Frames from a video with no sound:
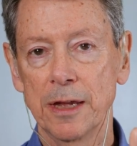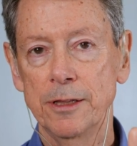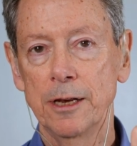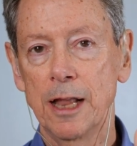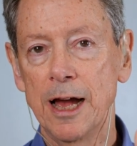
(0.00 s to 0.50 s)

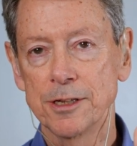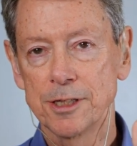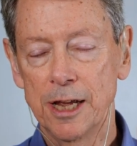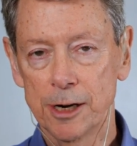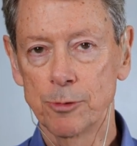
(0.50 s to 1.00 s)
And then
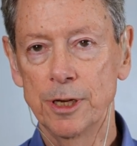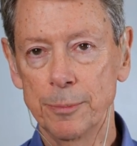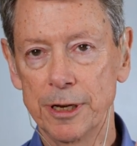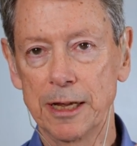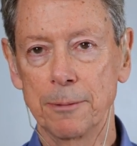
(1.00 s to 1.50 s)
last,
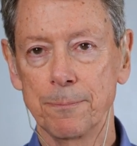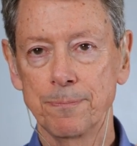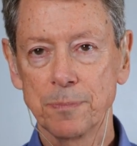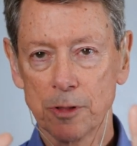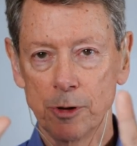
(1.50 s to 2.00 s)
equanimity.
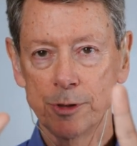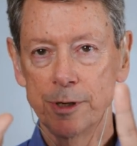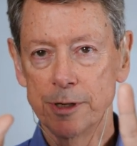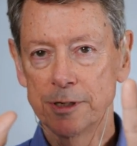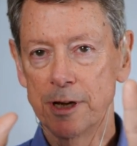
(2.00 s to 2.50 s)
Those
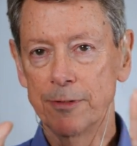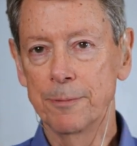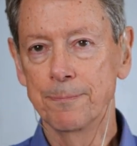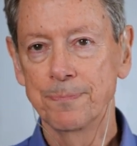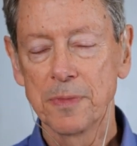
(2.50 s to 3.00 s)
are the seven.
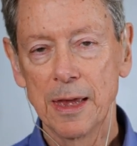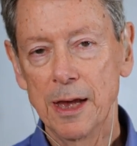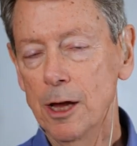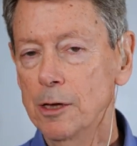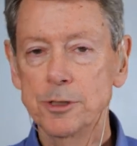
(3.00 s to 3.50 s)

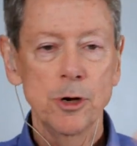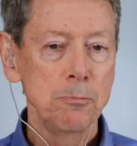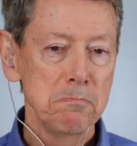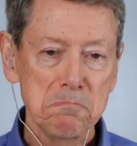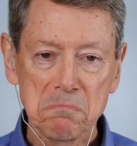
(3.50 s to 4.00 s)

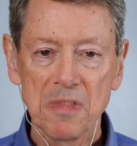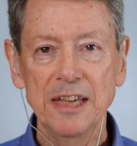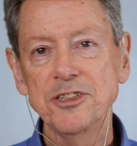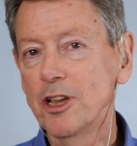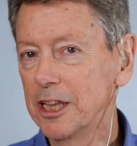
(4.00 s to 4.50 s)
So
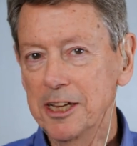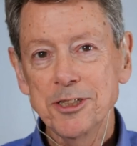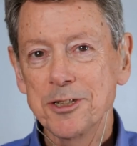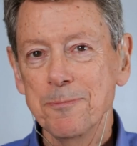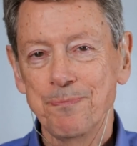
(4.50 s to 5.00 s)
it's a
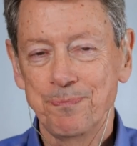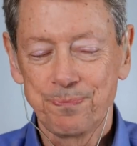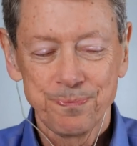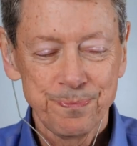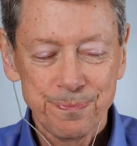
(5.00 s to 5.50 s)
list.
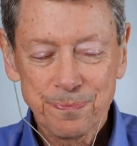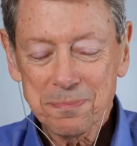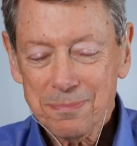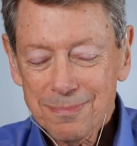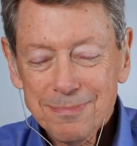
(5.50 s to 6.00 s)

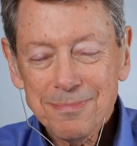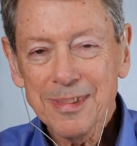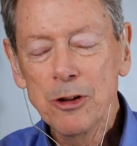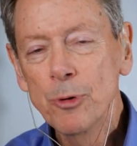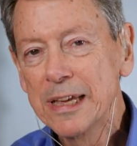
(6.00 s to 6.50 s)

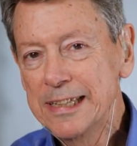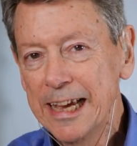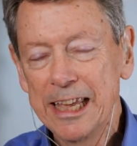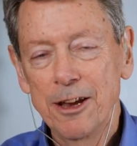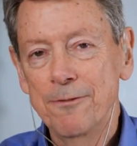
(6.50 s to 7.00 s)
We could
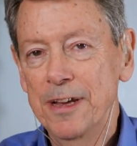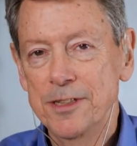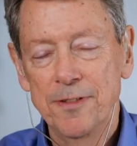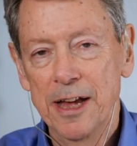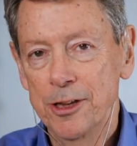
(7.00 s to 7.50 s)
take it at
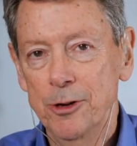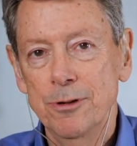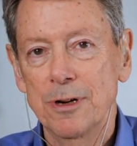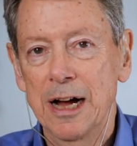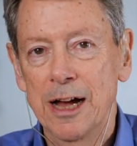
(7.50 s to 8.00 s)
face
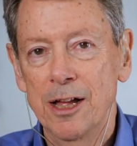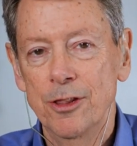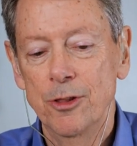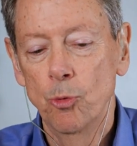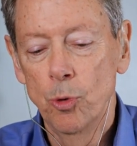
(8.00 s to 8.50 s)
value. Uh,
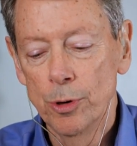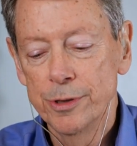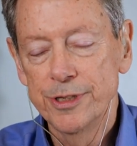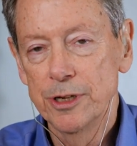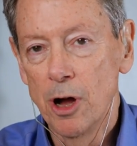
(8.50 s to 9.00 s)
the
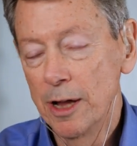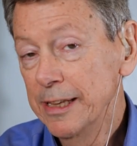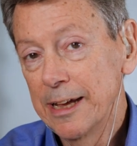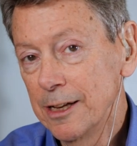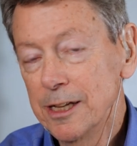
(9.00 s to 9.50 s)
words on
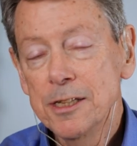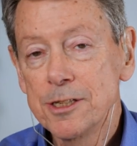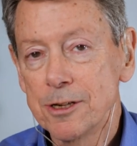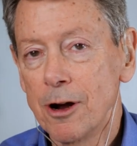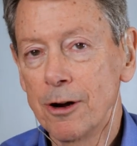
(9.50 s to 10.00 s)
that
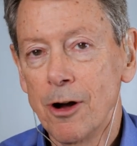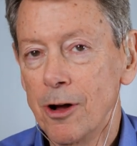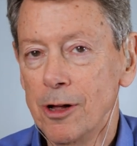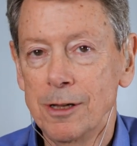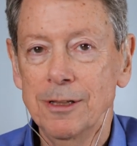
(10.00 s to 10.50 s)
list are
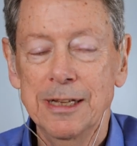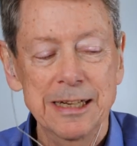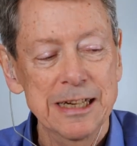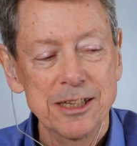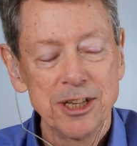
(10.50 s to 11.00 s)
all
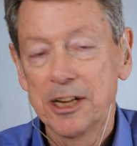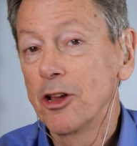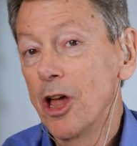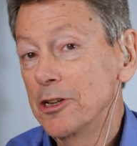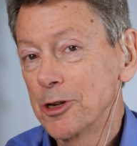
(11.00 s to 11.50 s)

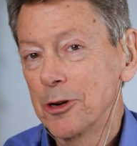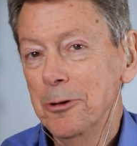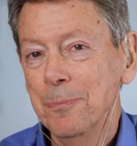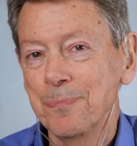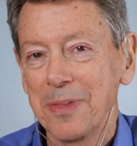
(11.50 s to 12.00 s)
psychological.